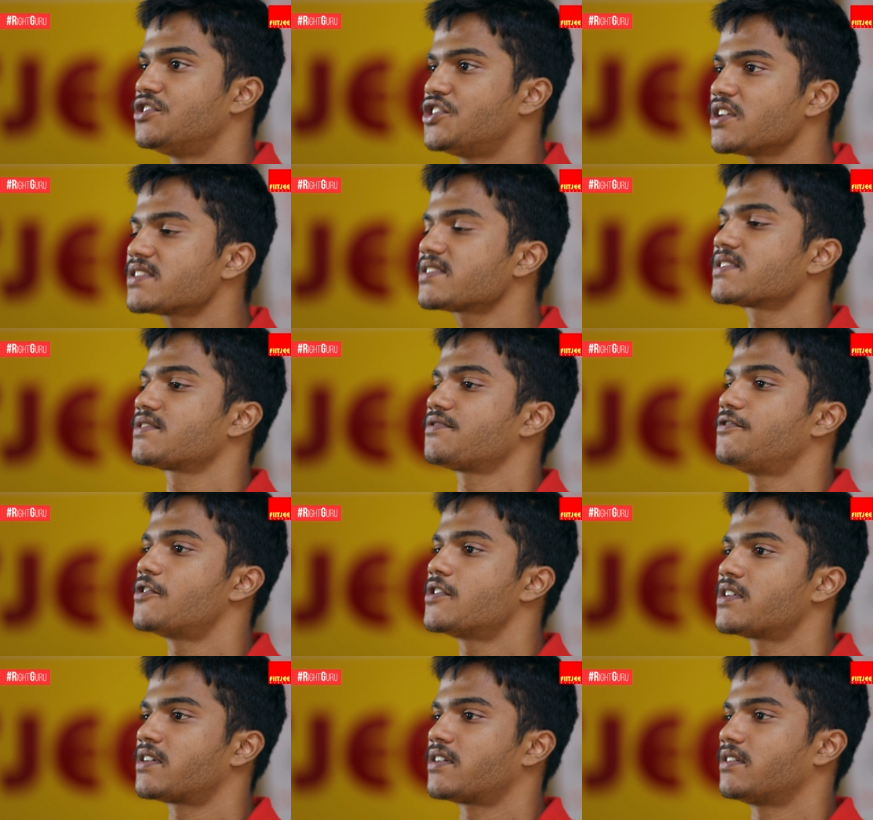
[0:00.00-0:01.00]
just
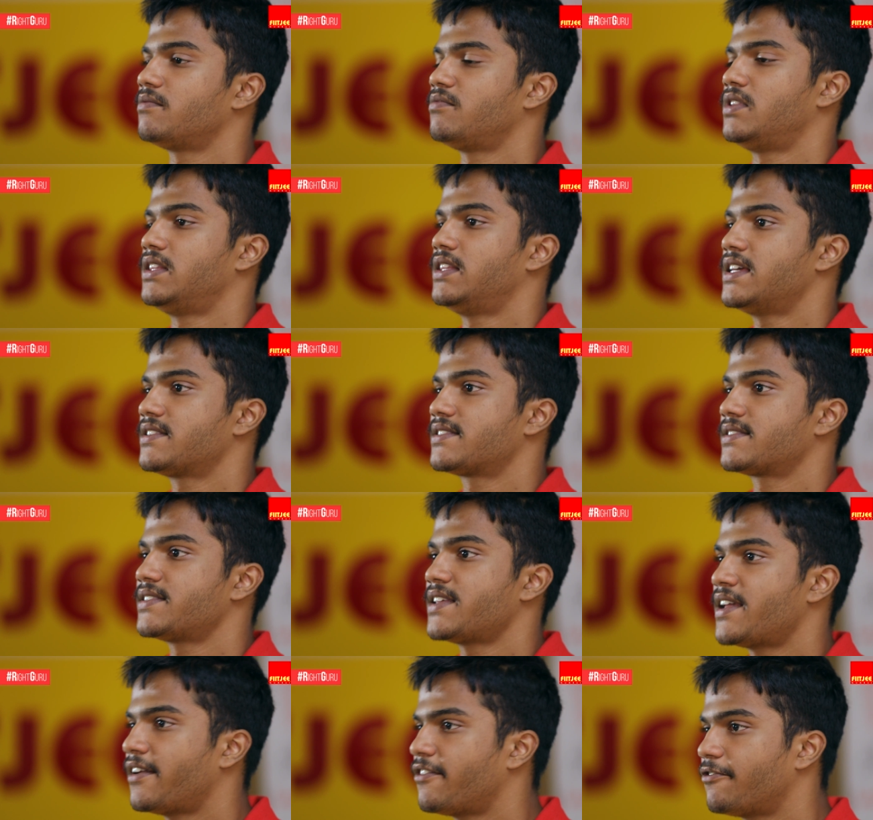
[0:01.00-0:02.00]
for, let's
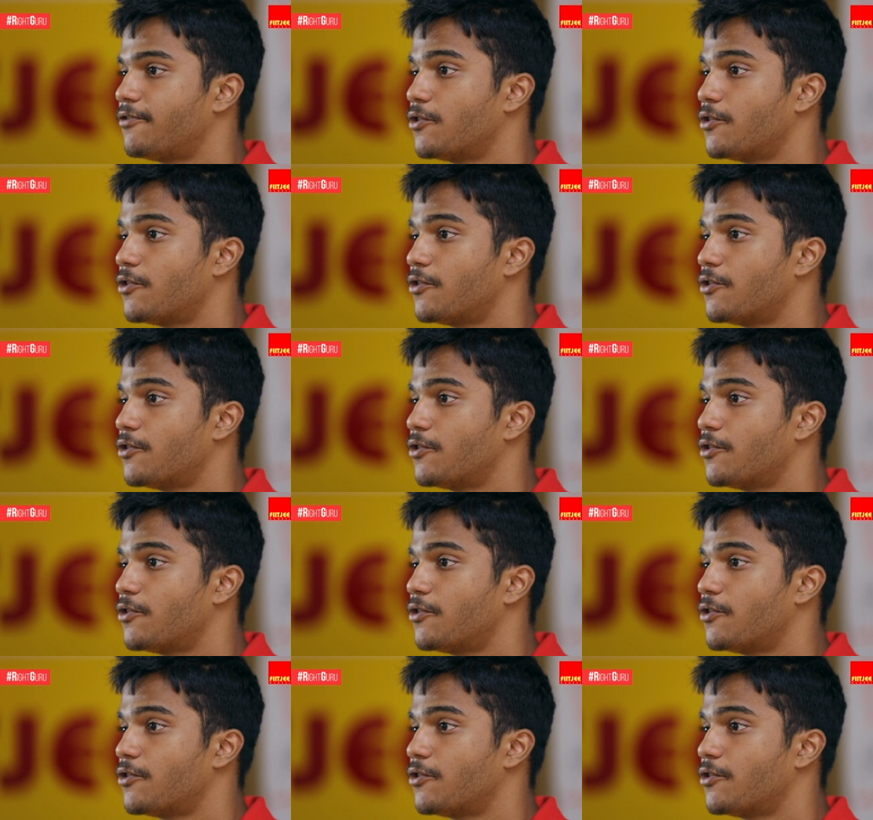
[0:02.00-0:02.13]
say,